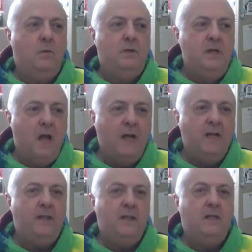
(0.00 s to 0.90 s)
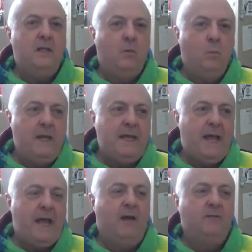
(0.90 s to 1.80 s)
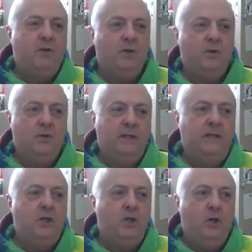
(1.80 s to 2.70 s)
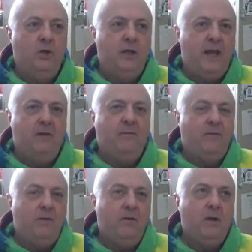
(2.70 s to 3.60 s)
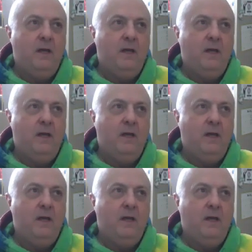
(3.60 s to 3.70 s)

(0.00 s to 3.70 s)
nothing that we have currently could ever,